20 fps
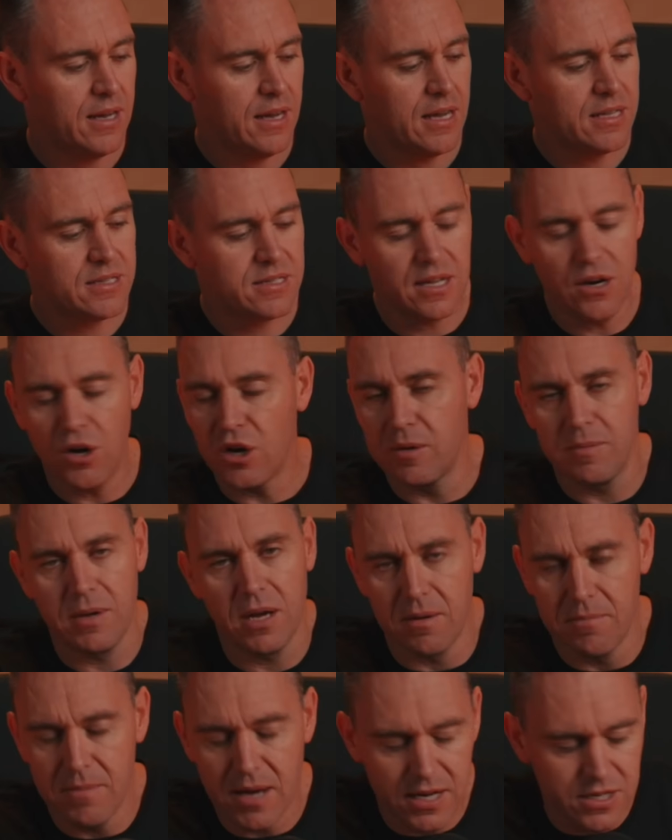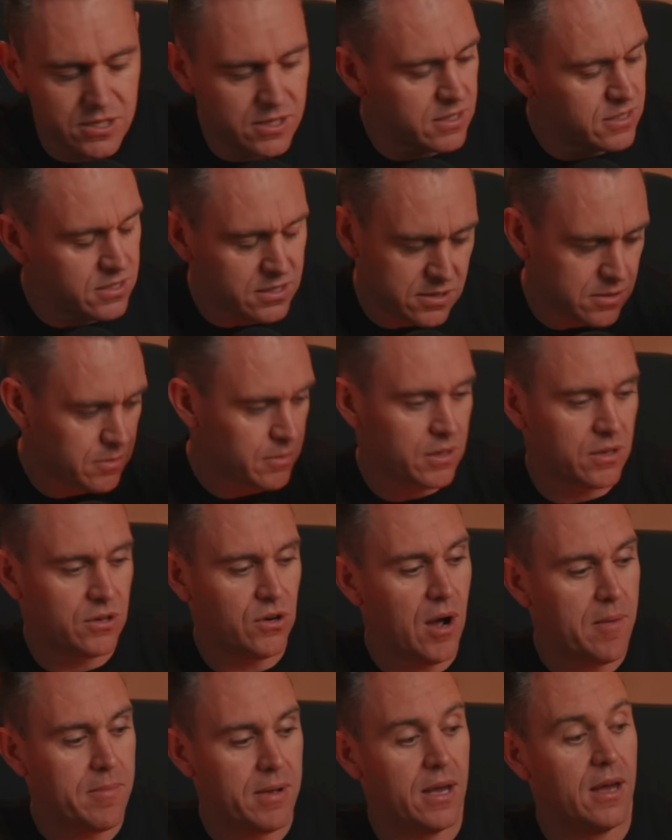They're not going to be able to manage it. It's just going to be a
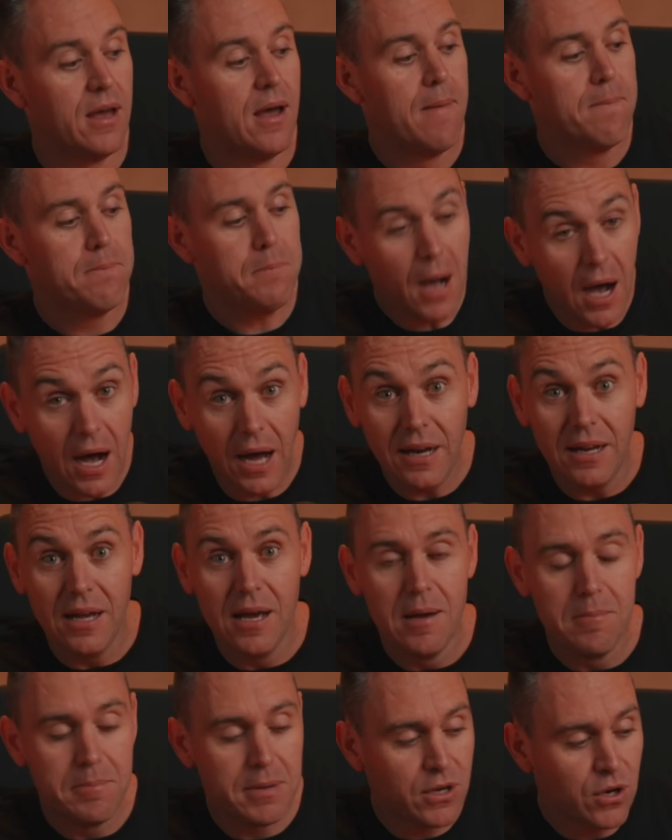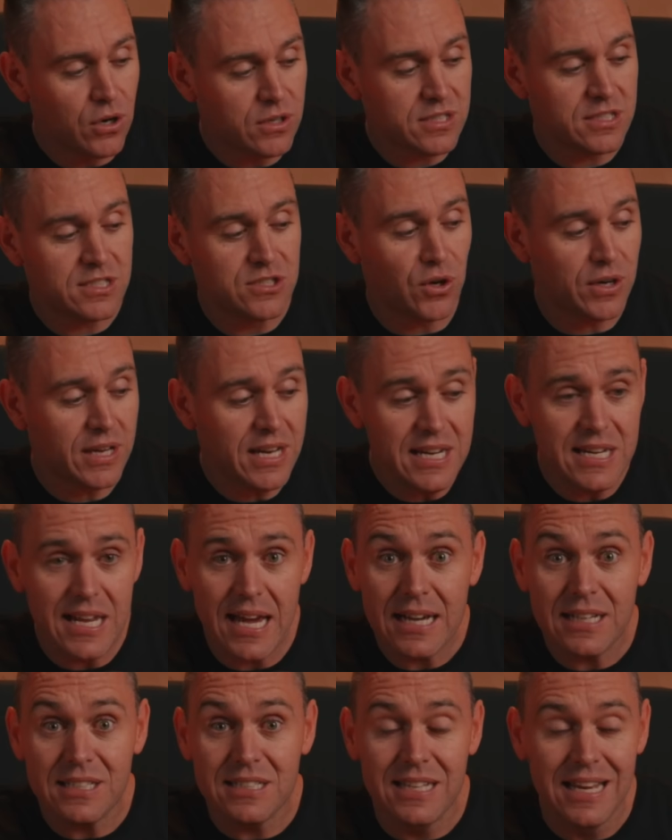nightmare. But because it's not
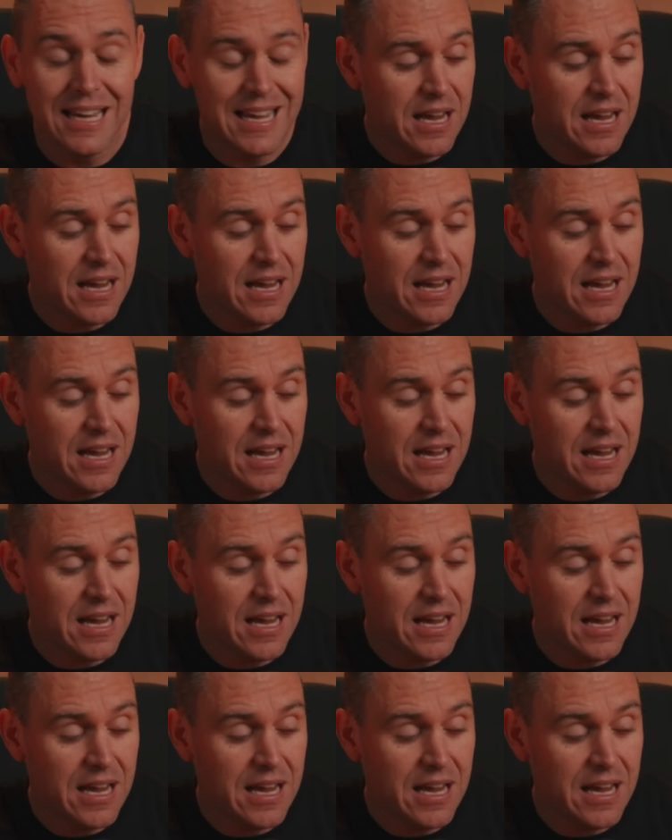indexed,